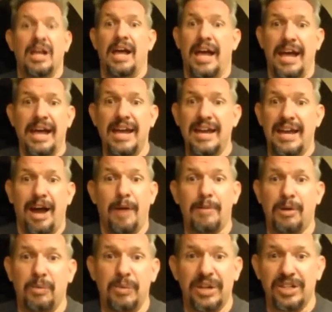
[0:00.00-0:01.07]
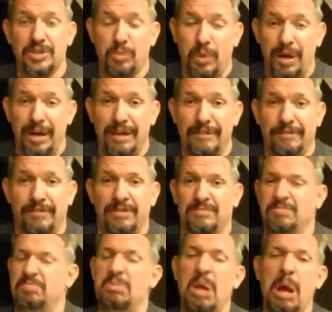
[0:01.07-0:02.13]
Hey, how about Rick's wife?
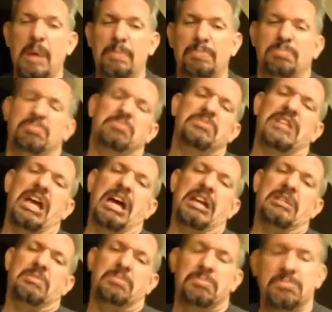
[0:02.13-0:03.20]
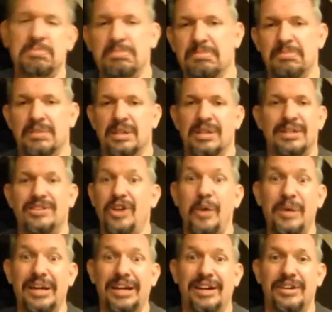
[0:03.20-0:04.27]
Nope, dead. No
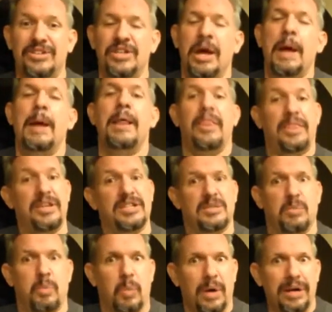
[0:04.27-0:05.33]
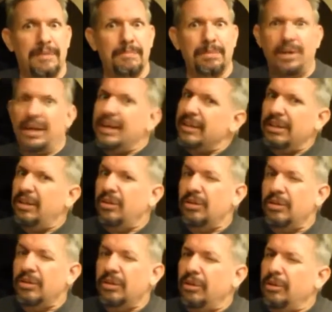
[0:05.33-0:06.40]
one cares. This one blonde little
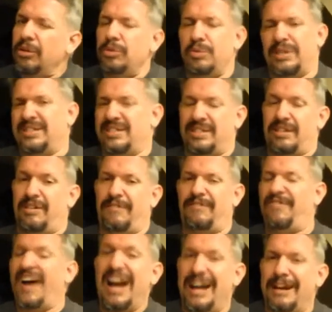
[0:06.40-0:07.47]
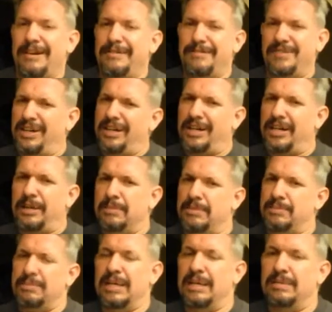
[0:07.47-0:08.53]
girl who we saw five
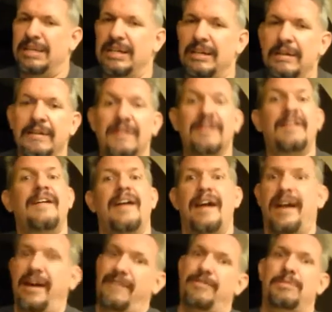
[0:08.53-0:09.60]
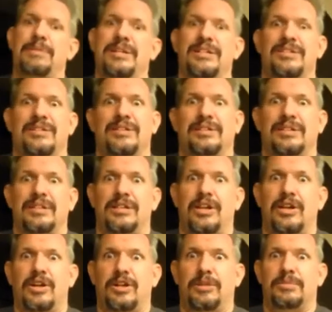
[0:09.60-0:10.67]
times, maybe, everybody's all in
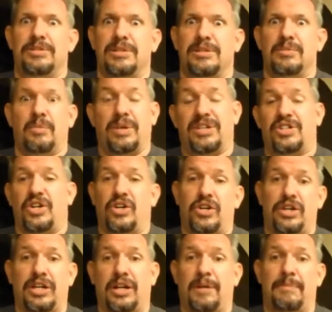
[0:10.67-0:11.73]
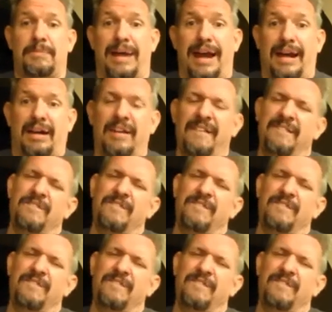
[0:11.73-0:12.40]
arms and wants her to come back.